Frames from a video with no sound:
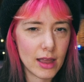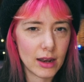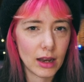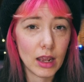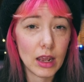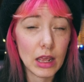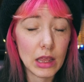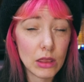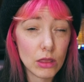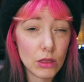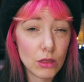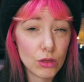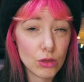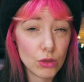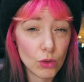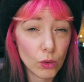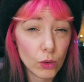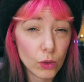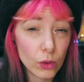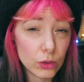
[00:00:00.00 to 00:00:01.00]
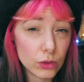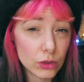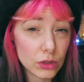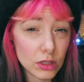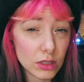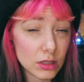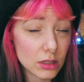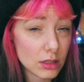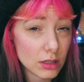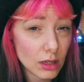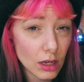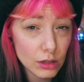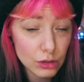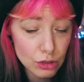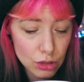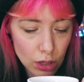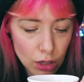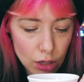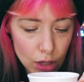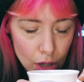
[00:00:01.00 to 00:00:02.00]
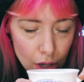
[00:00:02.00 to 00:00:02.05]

any thought as such.